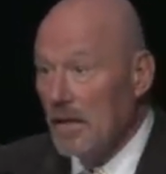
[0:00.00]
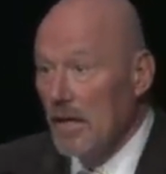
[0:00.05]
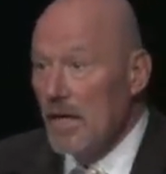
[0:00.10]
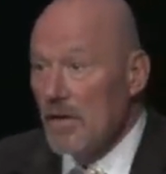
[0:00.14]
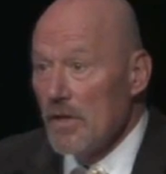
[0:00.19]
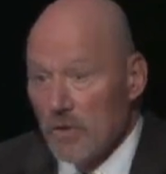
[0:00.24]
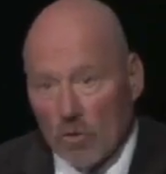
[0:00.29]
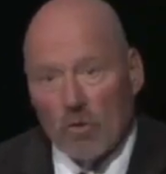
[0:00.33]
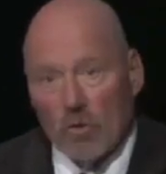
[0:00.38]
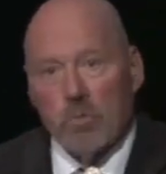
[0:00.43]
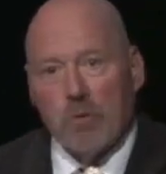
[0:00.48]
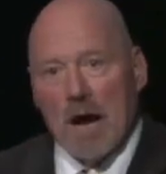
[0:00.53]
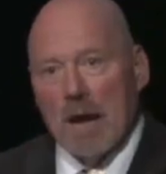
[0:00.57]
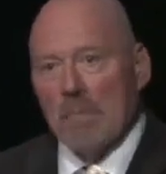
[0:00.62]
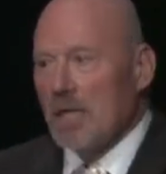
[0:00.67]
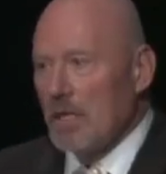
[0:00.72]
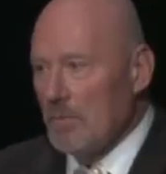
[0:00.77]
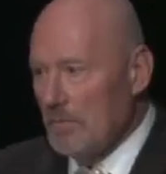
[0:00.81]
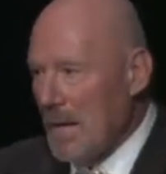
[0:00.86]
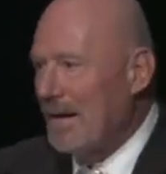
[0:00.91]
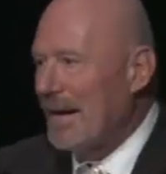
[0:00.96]
there were probably
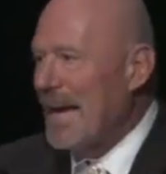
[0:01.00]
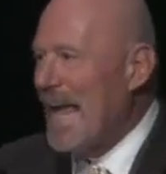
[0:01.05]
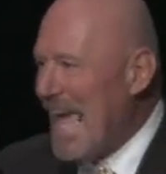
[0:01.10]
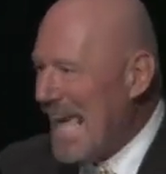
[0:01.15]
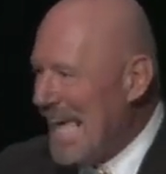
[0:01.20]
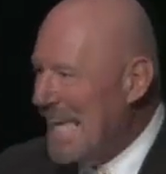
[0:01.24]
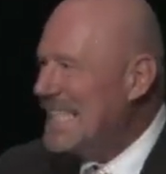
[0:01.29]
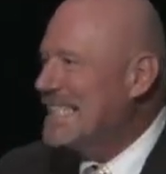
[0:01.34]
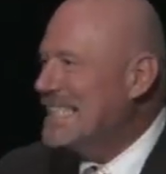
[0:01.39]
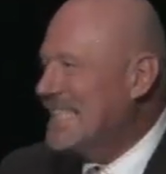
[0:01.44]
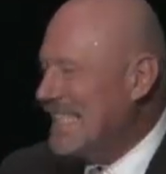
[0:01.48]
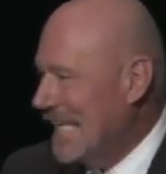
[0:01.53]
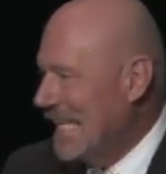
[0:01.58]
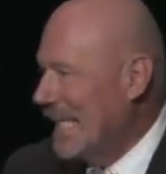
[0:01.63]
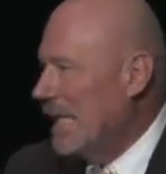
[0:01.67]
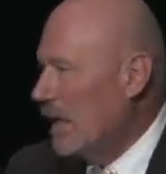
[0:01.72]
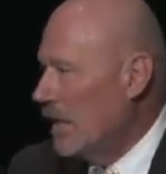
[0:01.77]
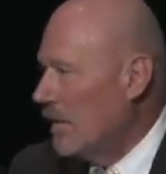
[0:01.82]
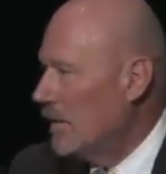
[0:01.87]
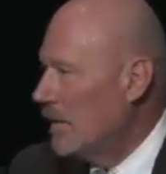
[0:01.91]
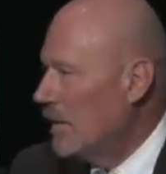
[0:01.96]
about
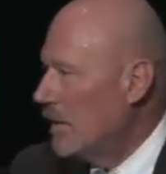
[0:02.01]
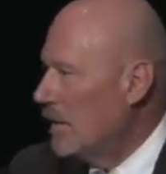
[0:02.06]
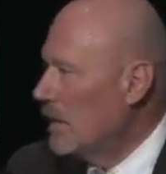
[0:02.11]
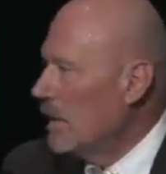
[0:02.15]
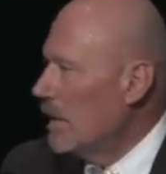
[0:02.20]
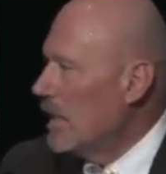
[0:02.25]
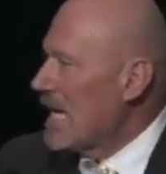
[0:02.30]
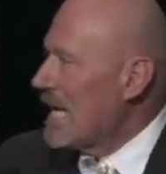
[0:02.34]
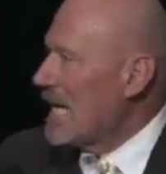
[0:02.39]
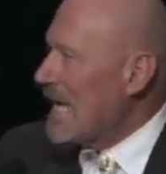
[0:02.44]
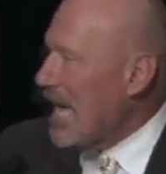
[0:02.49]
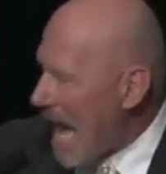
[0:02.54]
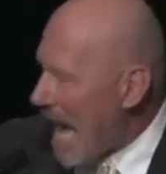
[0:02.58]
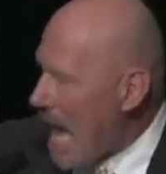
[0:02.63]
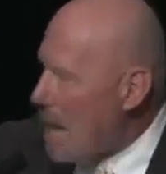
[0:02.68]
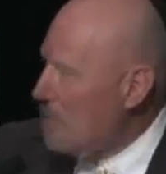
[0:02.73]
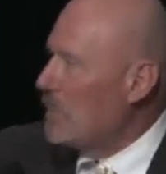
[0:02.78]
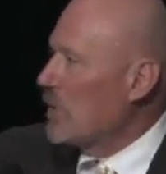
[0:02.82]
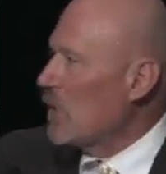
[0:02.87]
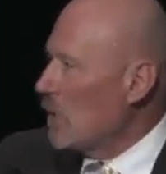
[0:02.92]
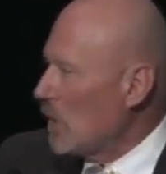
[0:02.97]
18
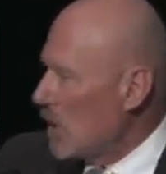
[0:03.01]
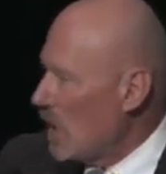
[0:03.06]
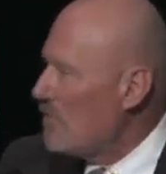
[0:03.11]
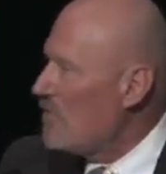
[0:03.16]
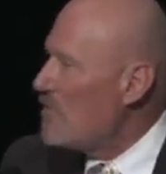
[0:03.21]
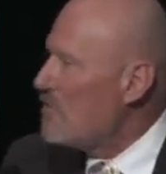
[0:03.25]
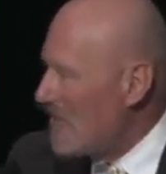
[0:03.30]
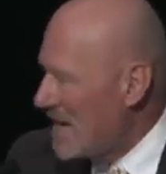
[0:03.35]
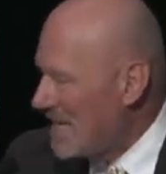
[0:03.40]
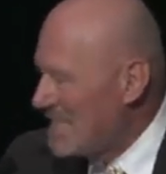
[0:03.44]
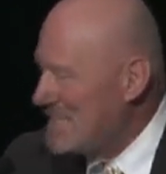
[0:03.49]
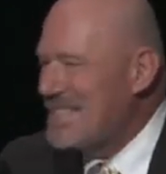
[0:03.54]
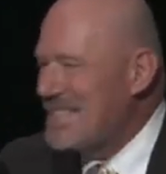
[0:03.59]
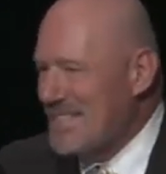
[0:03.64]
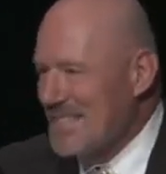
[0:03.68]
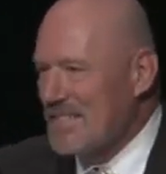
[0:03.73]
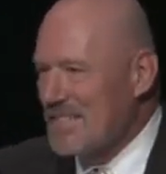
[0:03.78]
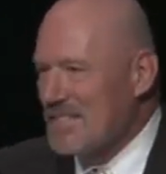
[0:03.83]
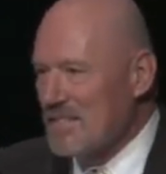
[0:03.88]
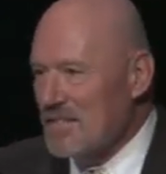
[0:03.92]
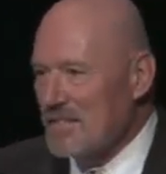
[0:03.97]
capital
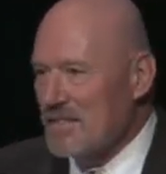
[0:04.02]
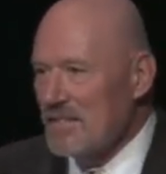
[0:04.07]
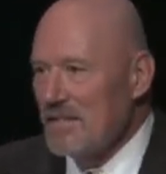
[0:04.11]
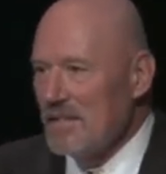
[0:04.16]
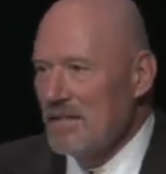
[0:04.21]
offenses